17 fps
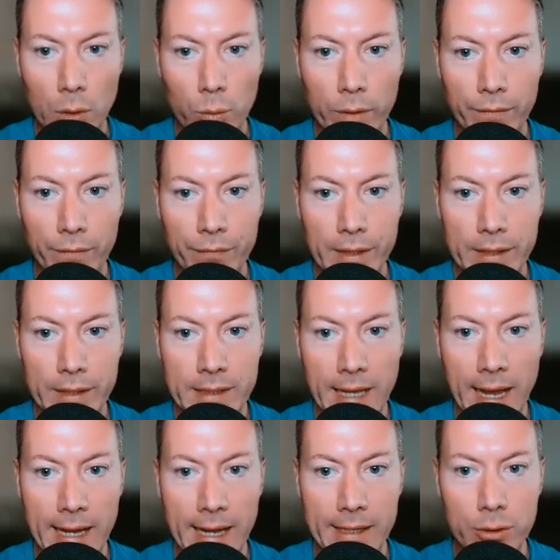with this
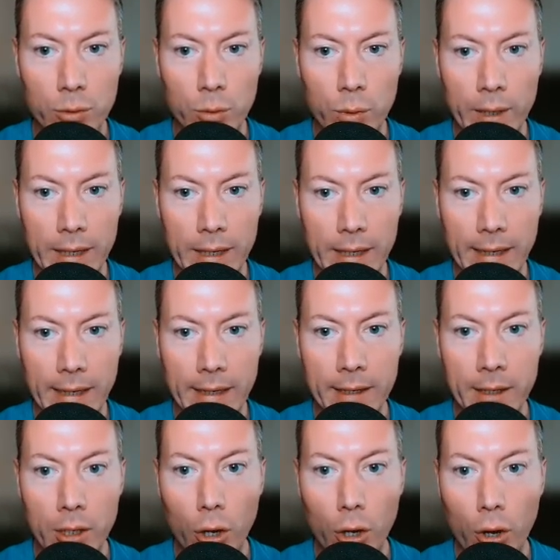candle here
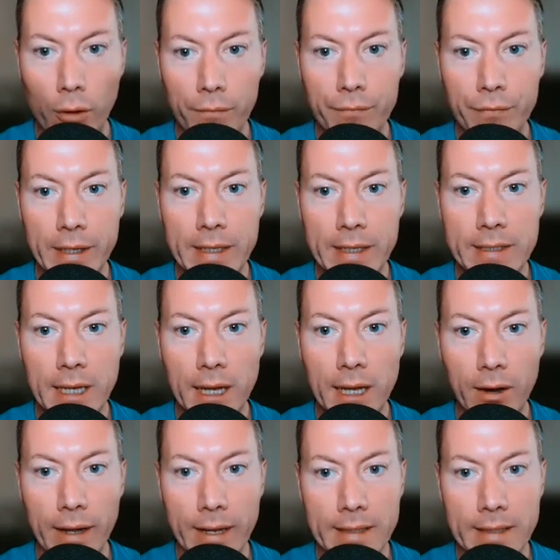of these
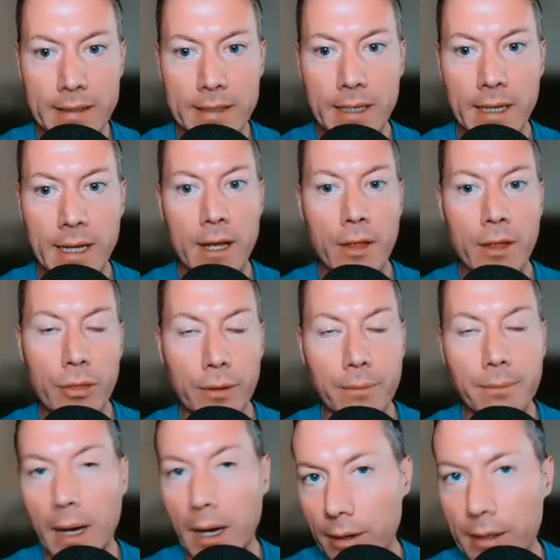highs, the
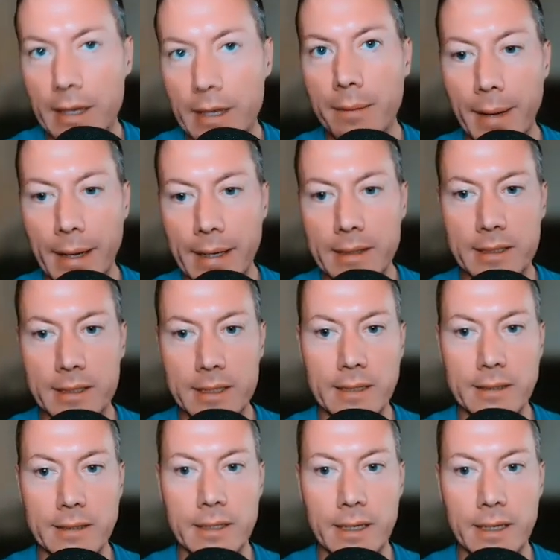market makes
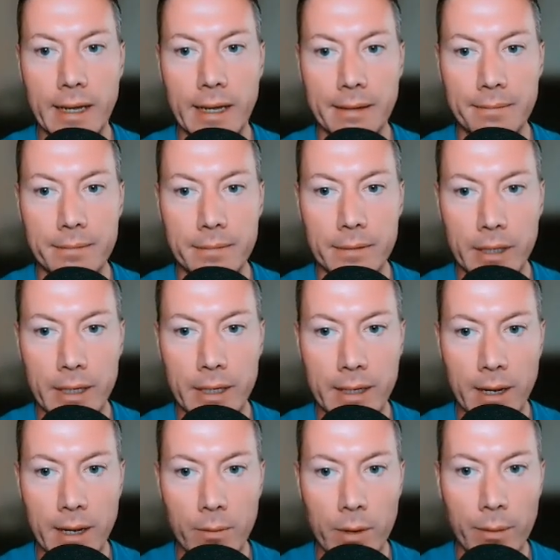sense again,
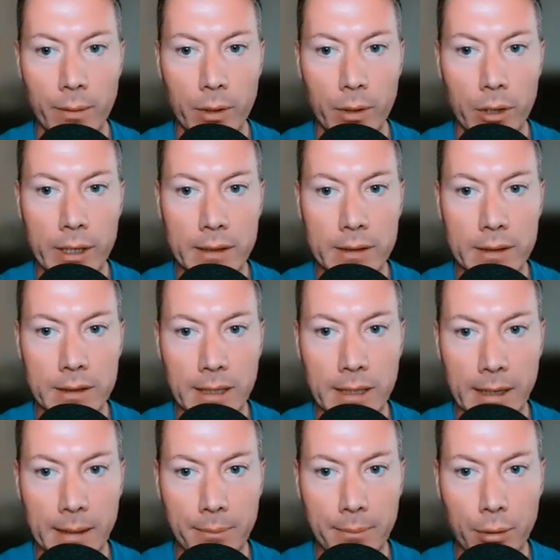yeah? And we were looking to
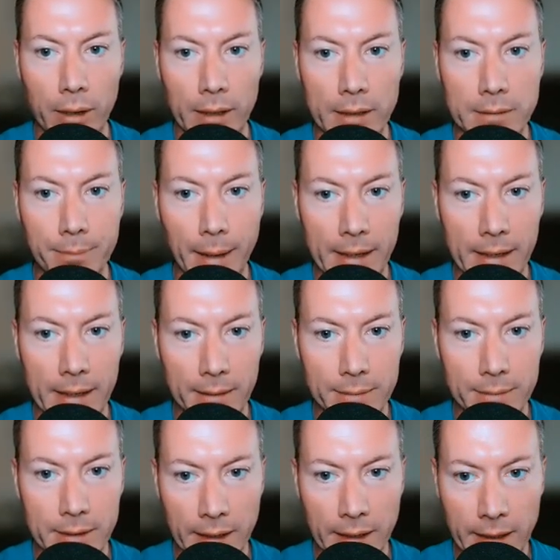take price back
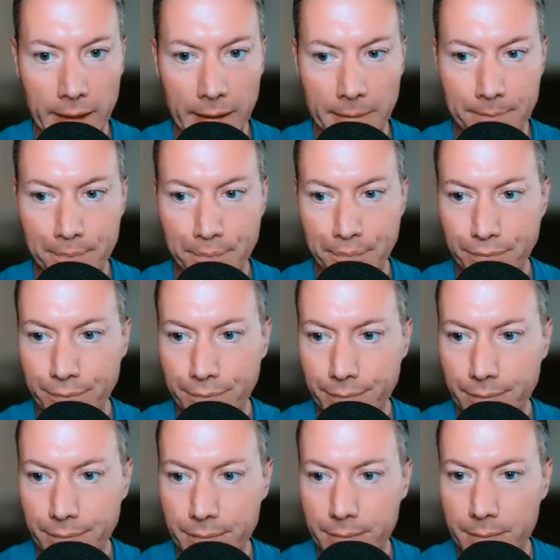up to here.
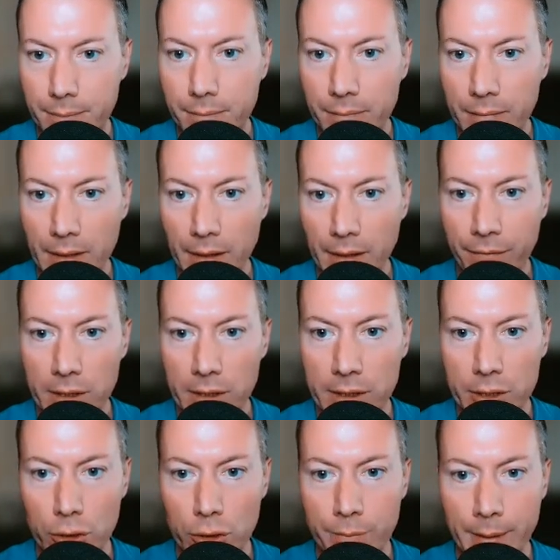If I
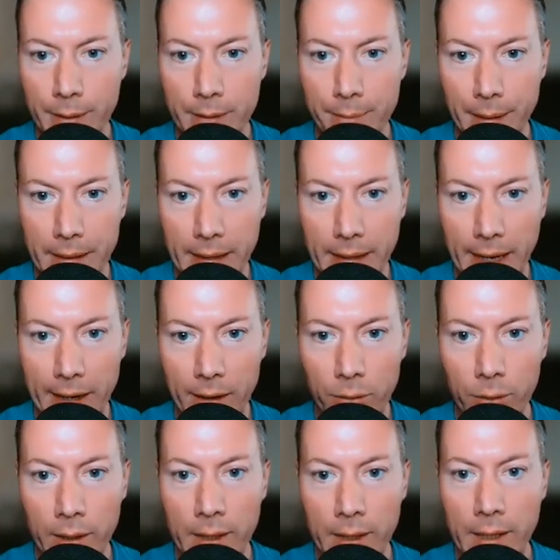zoom in a bit
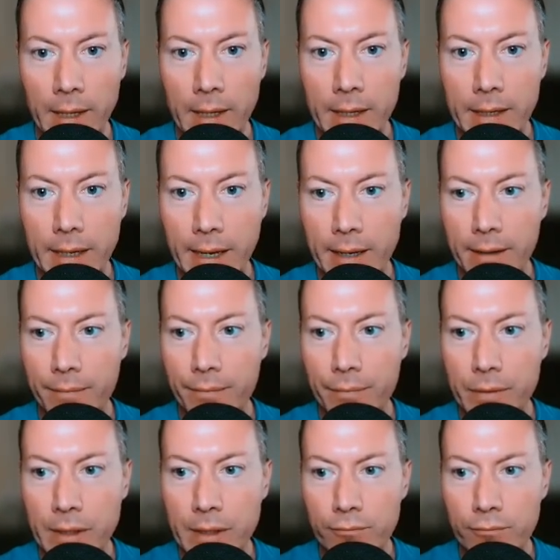now, yeah,
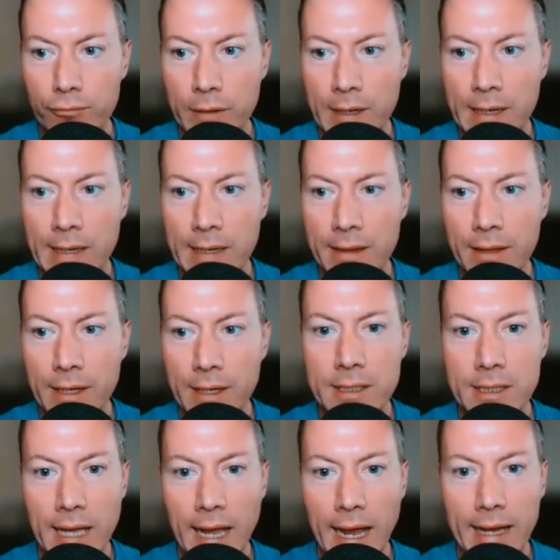really
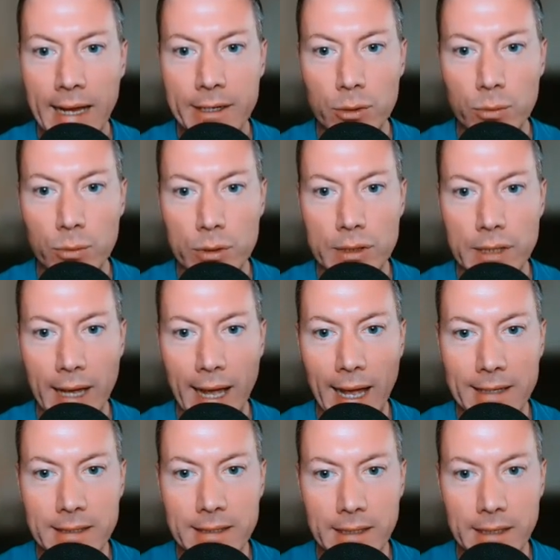this candle was the
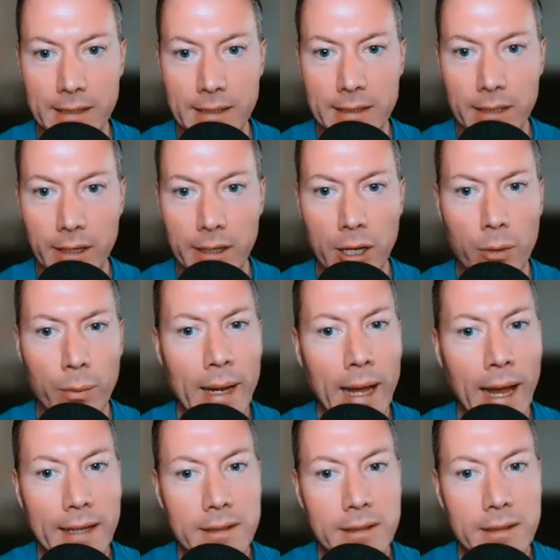catalyst. I know we
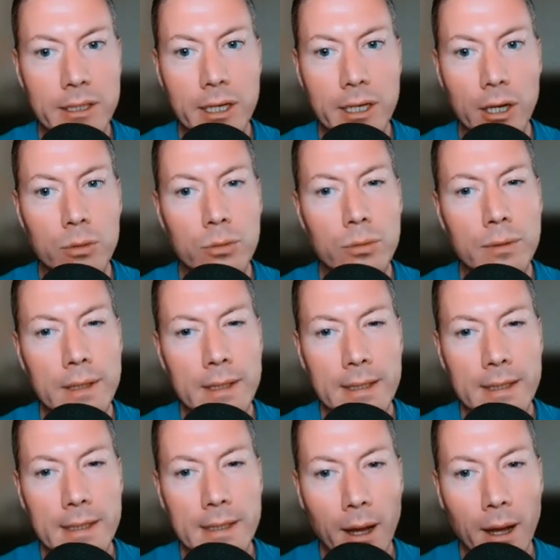had, you know,
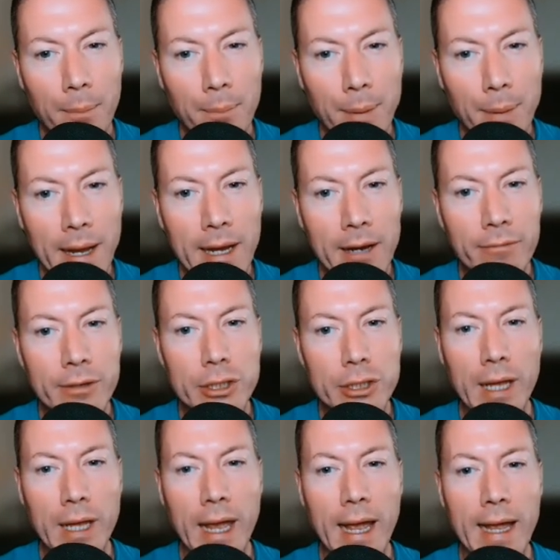a
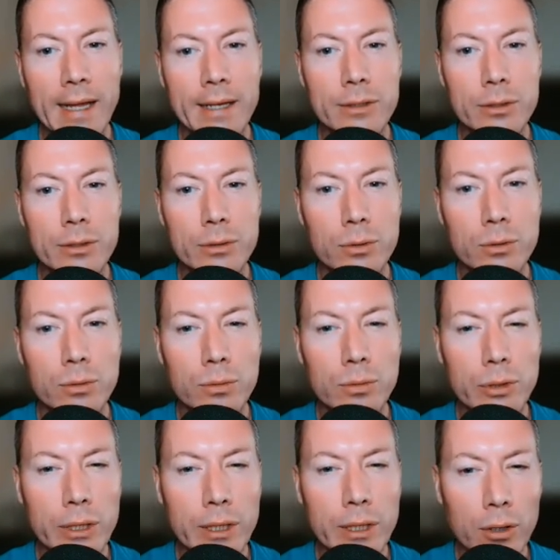bearish candle,
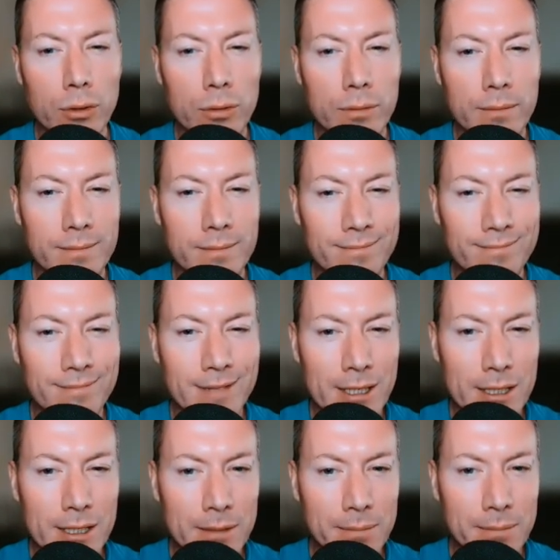you know,
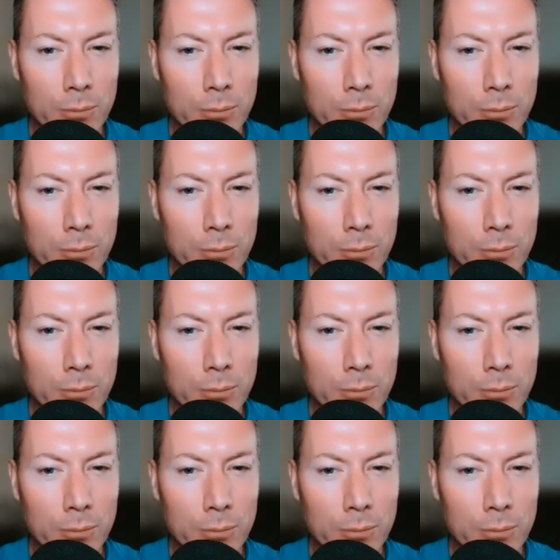this is